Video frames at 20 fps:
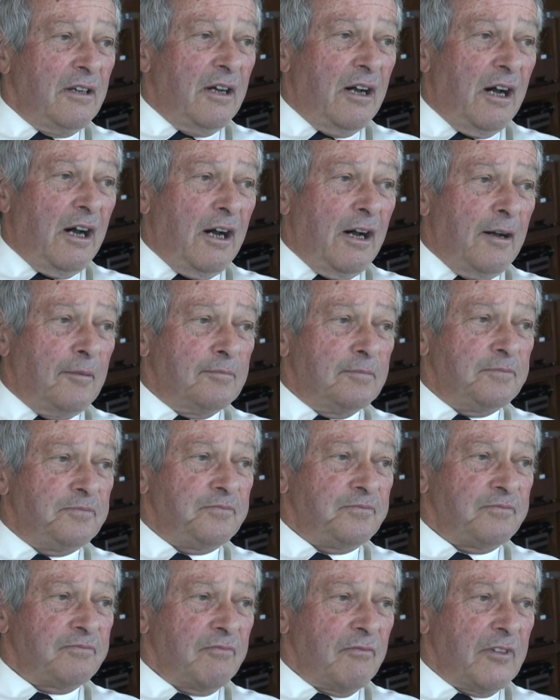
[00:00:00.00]
Um,
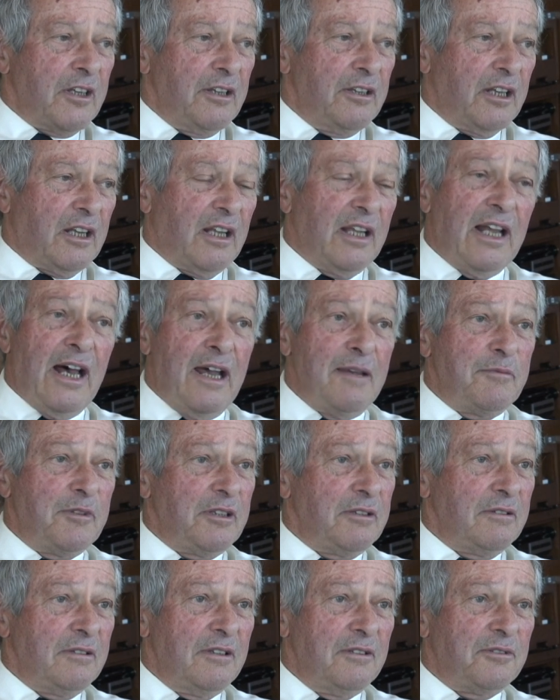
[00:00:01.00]
the
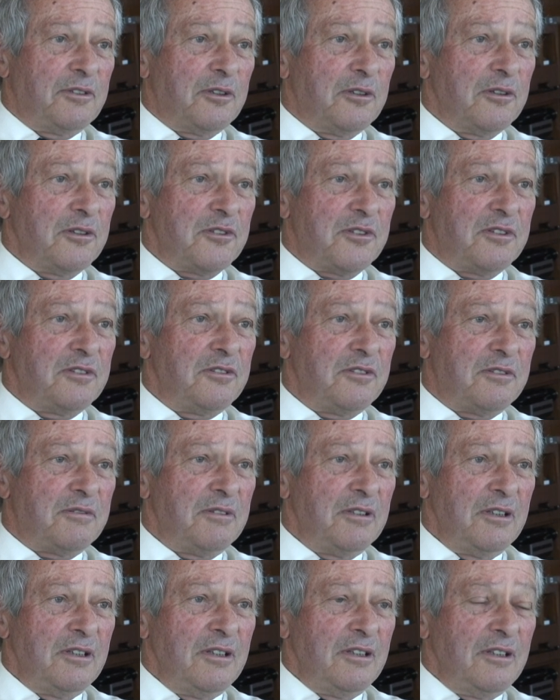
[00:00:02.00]
climate, of course, is
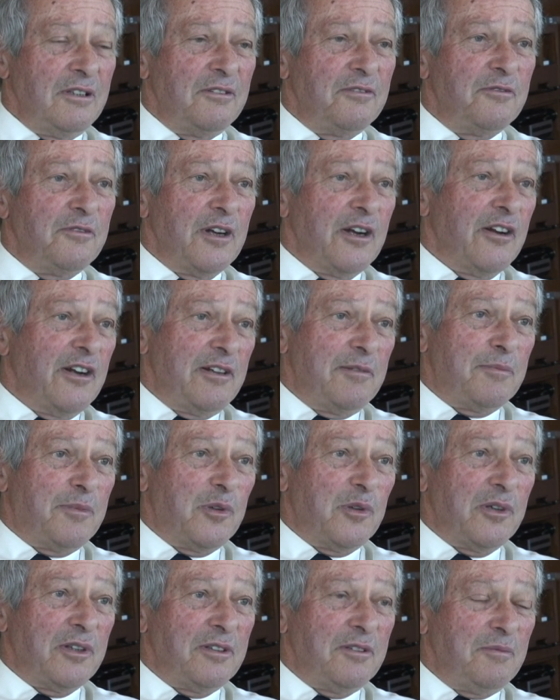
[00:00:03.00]
very
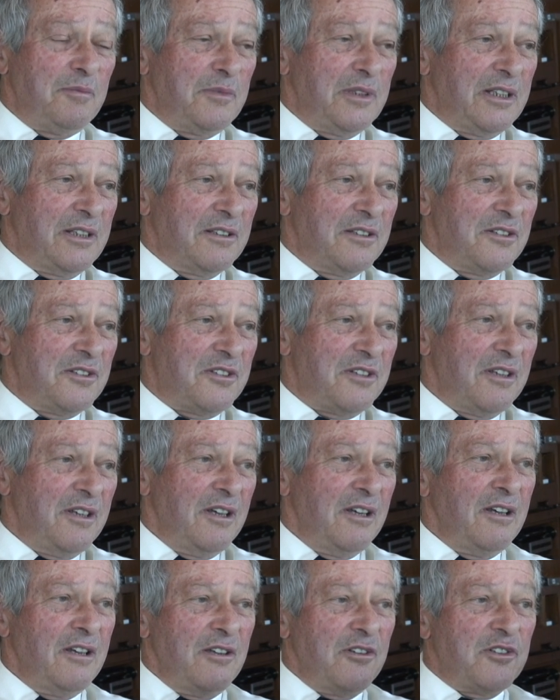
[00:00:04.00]
important because
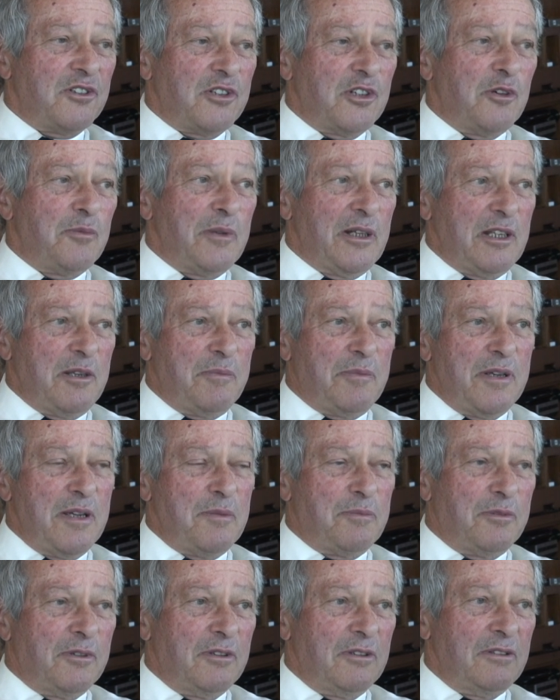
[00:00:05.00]
so many
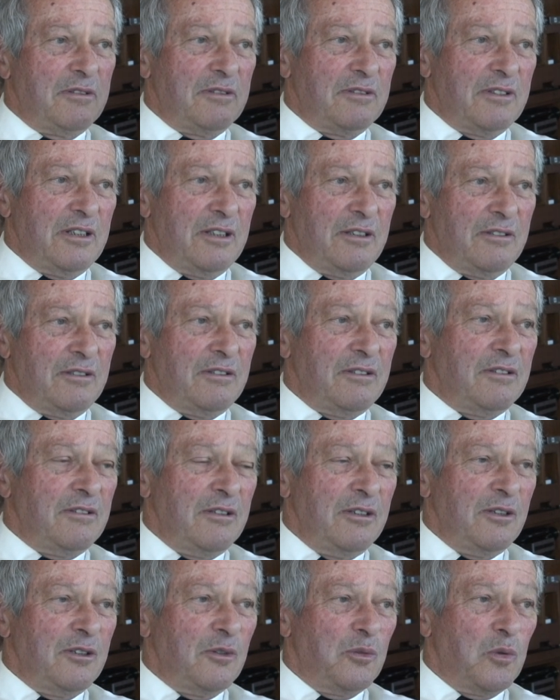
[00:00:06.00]
people in
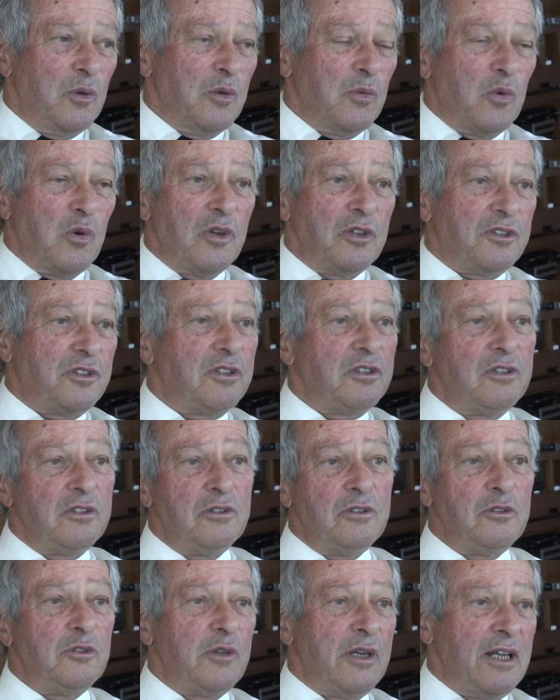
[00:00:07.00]
World War
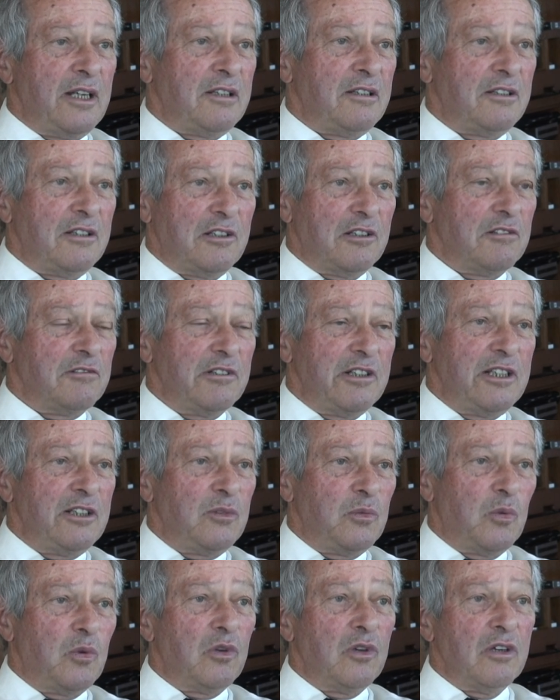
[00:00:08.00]
II and in the
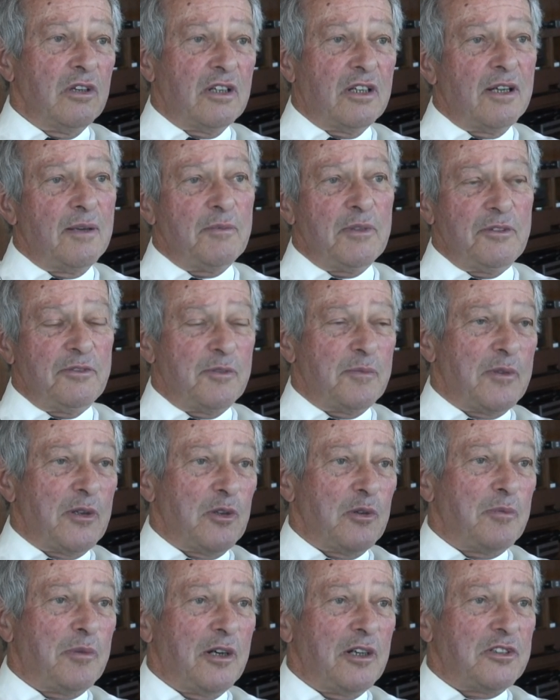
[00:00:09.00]
Korean War coming from
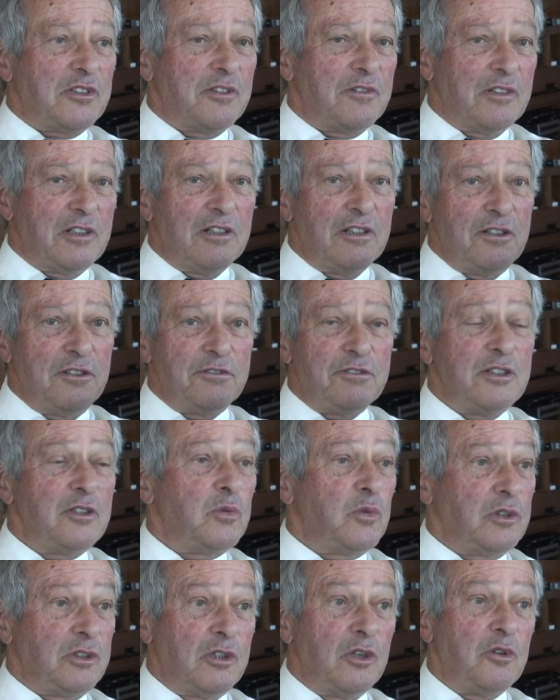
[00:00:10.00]
other parts of the country
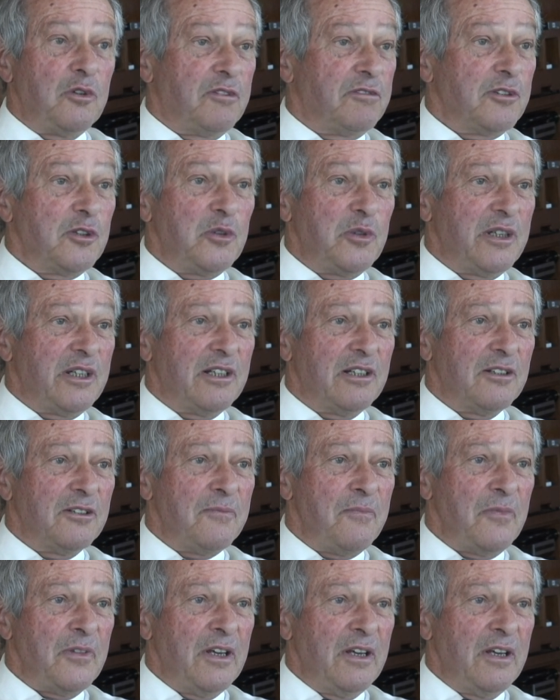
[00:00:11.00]
would go through here